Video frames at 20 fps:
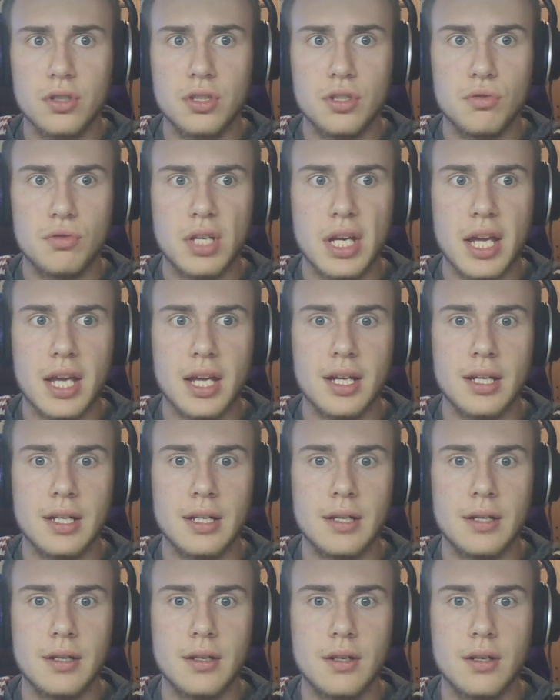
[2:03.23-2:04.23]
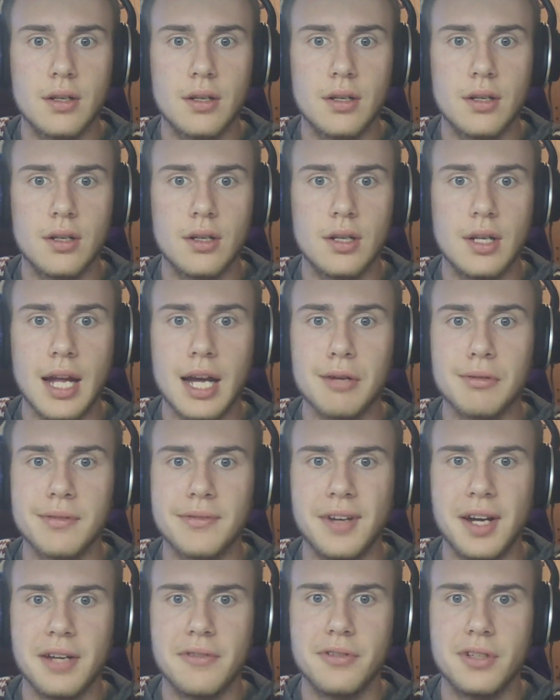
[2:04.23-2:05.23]
you can not
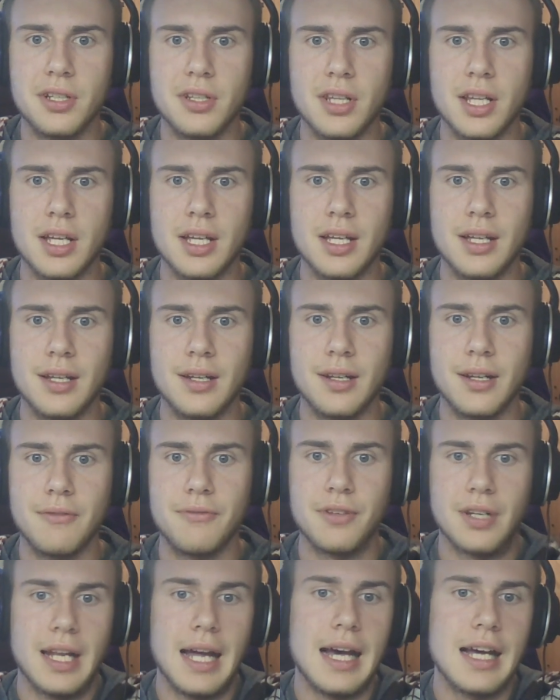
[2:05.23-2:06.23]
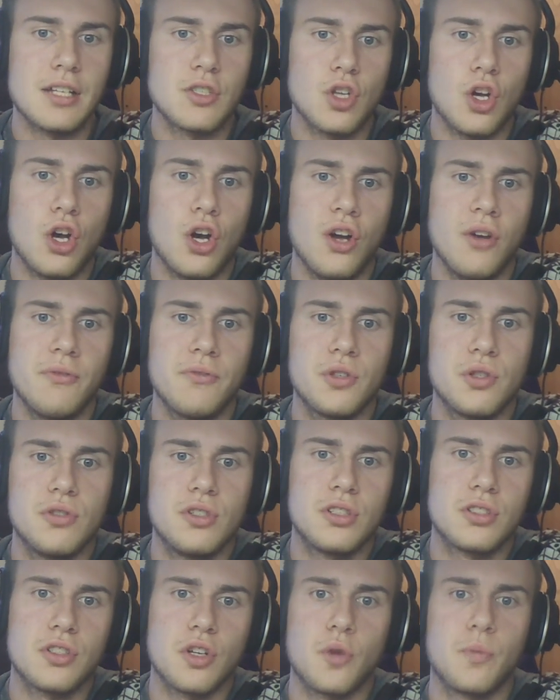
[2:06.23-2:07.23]
revive it, and then if it dies off, you
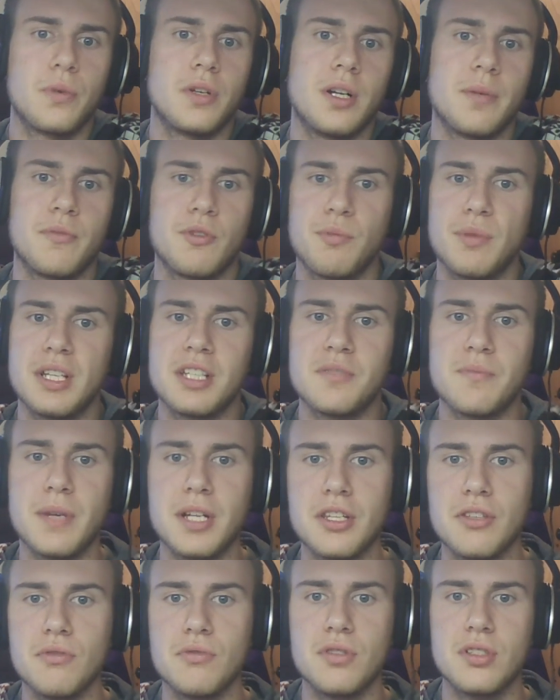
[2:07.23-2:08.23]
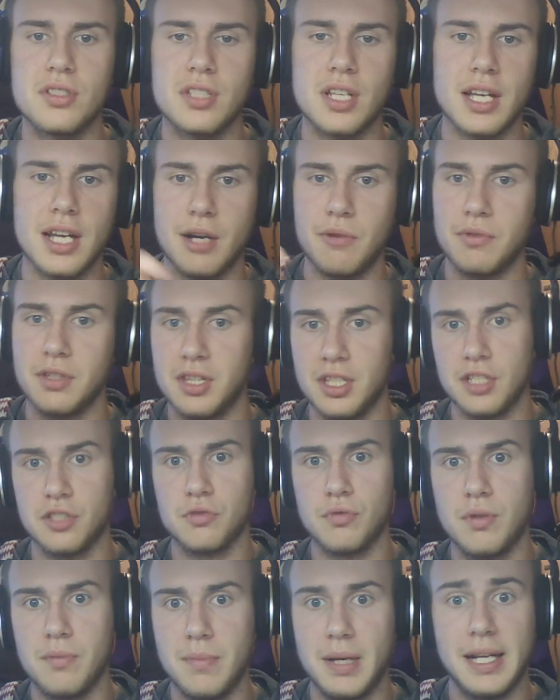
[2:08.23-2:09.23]
just open up your beast menu, you say, I want this
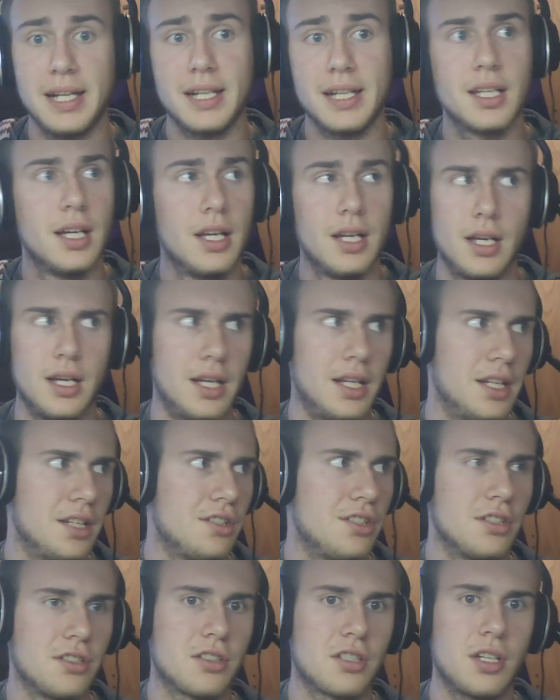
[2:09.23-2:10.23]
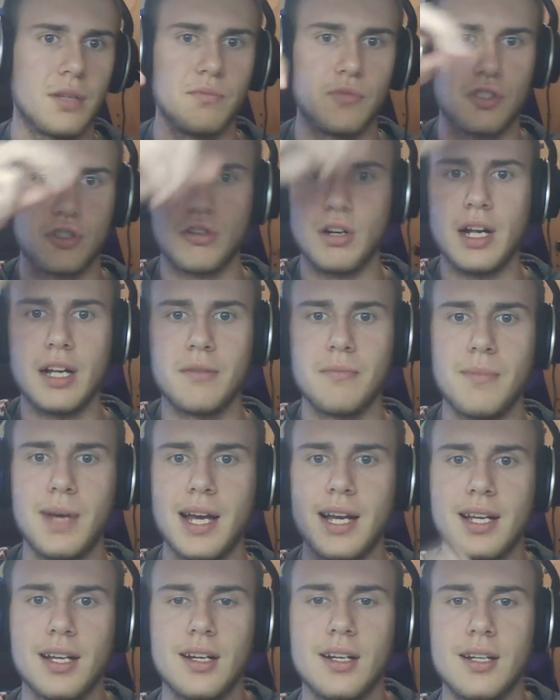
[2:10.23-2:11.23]
one back, and it just comes trotting
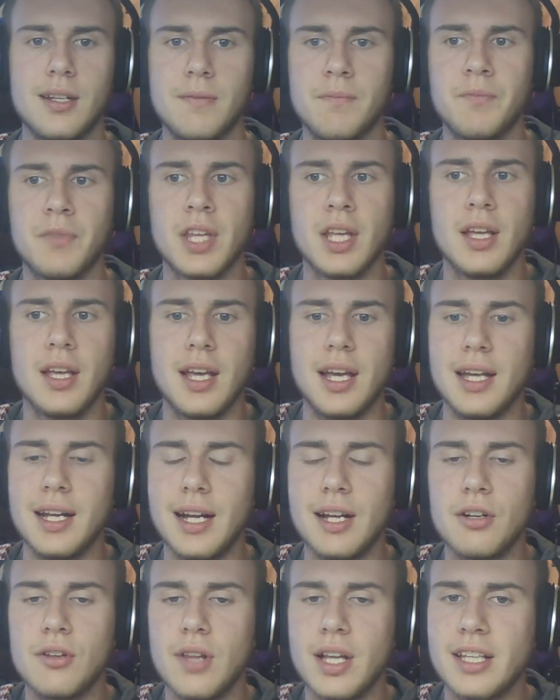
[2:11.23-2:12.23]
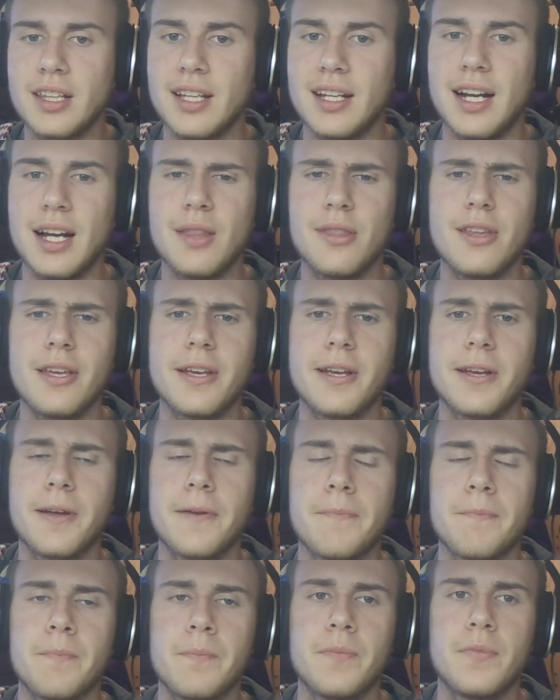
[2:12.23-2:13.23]
back on. And I don't like that. I think
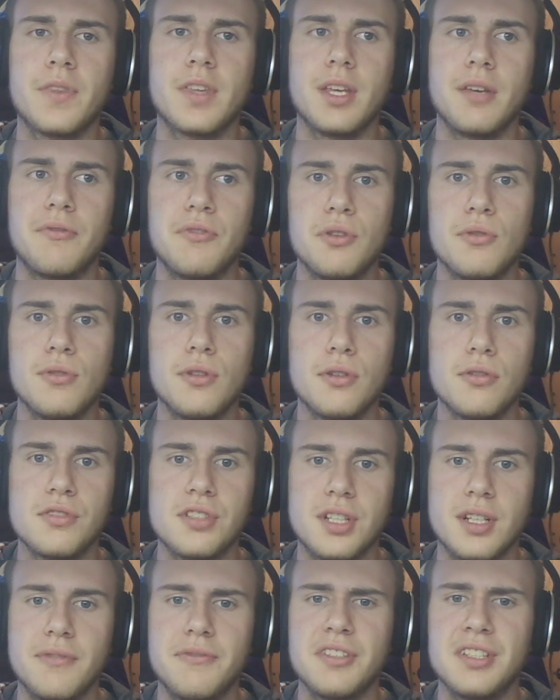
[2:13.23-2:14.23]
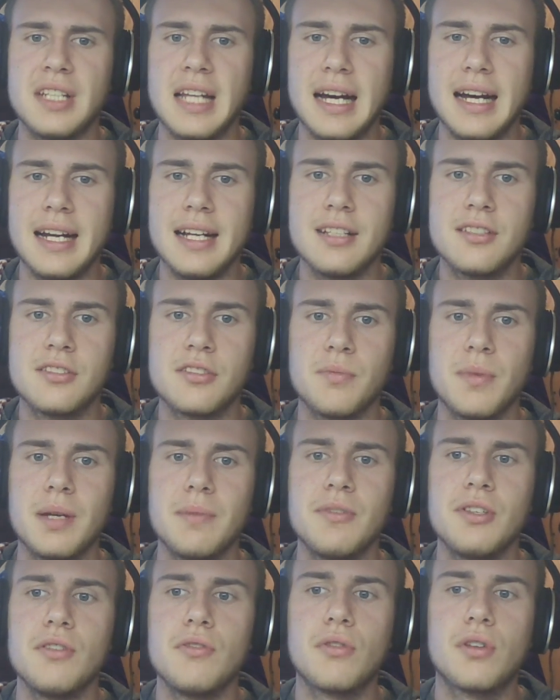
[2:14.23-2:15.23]
if you lose it, if it dies, or
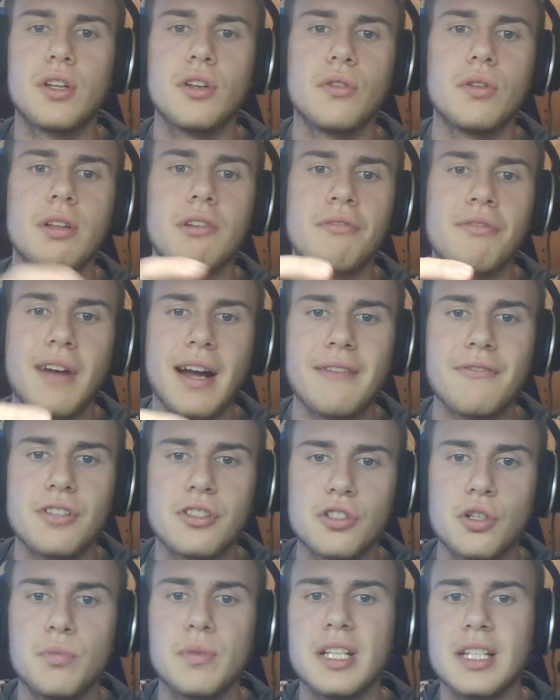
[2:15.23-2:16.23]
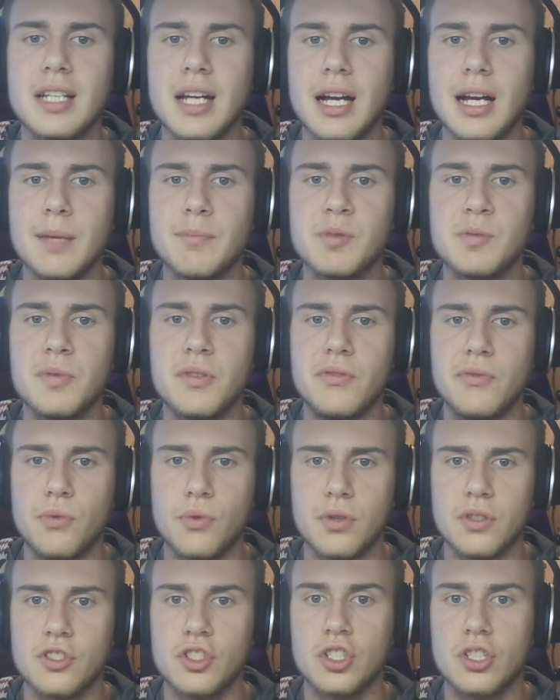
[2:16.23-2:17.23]
maybe you can only revive it so many times
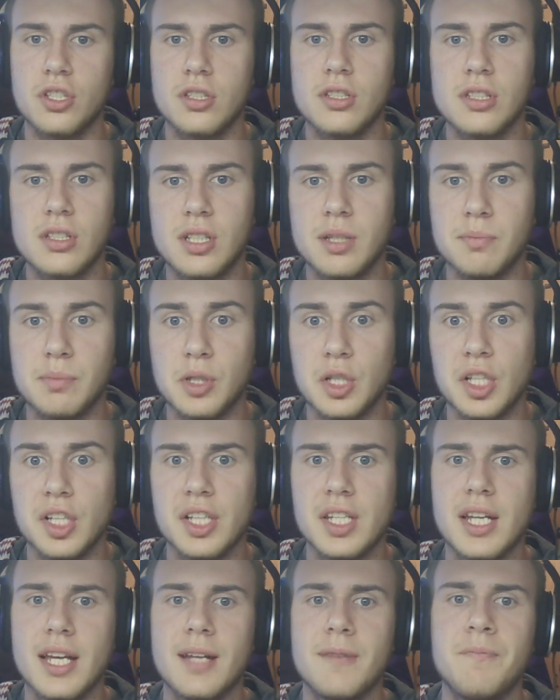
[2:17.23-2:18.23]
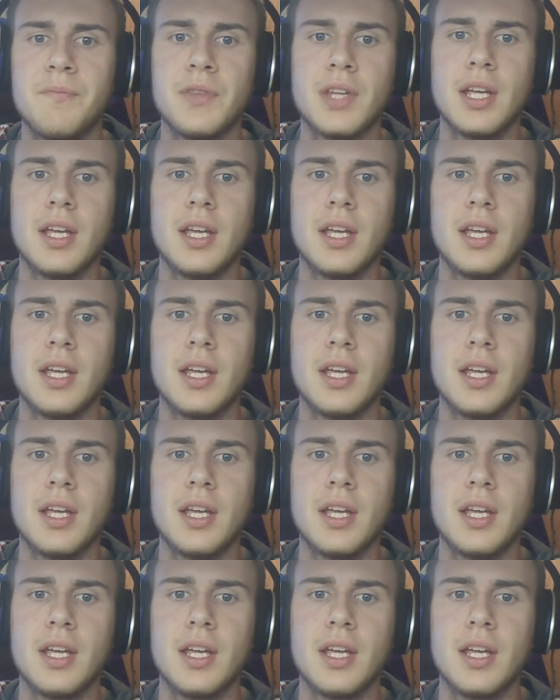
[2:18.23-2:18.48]
before it's completely dead,